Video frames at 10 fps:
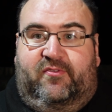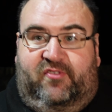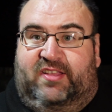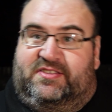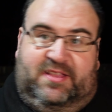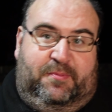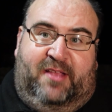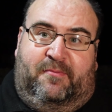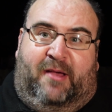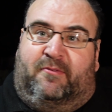There's the
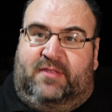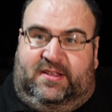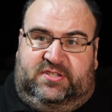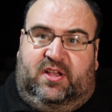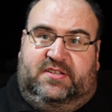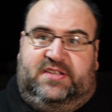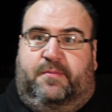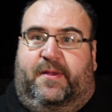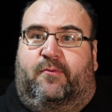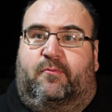bit about, like Scott said,
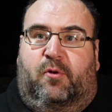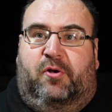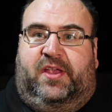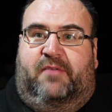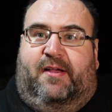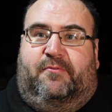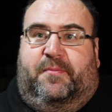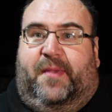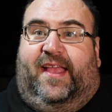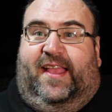about walking around a
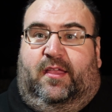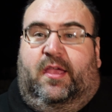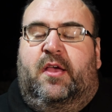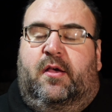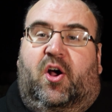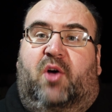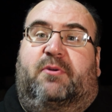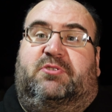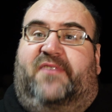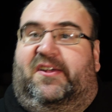bit.
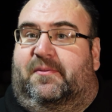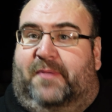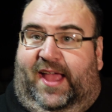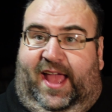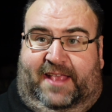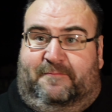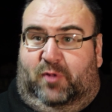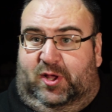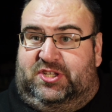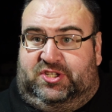Almost felt a bit
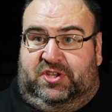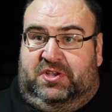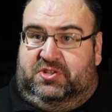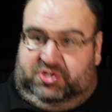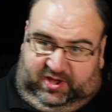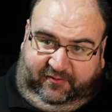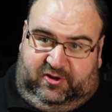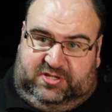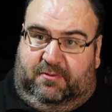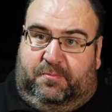aimless
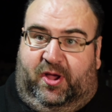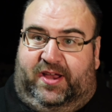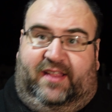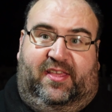to a point.